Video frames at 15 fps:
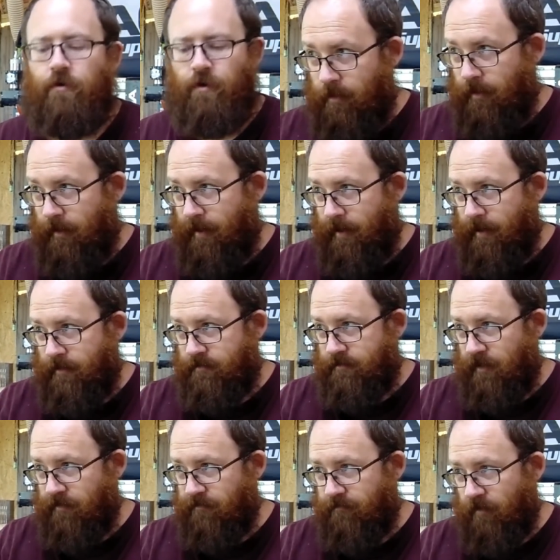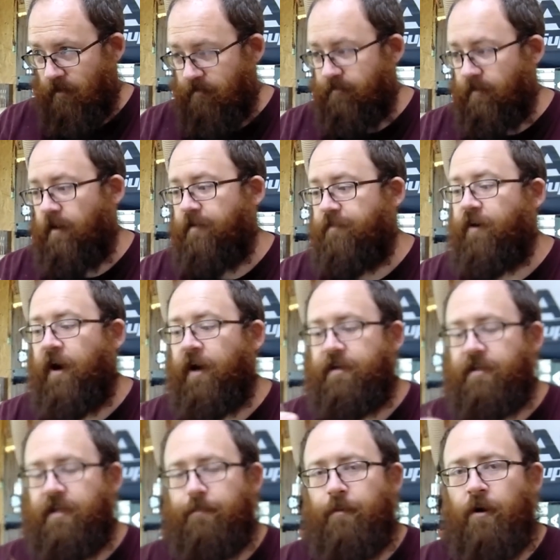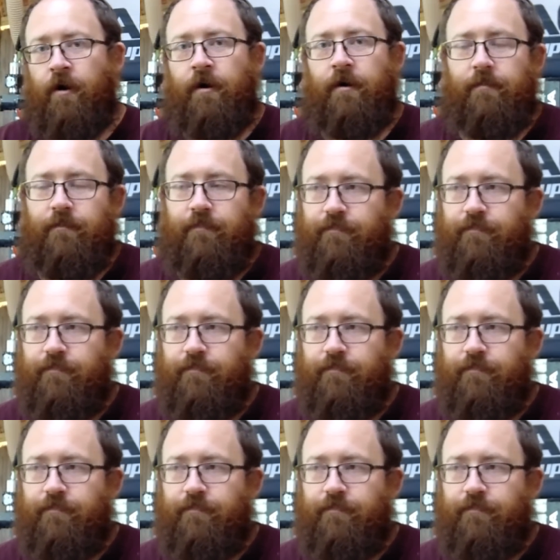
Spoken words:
It has a very, very fine tip on it.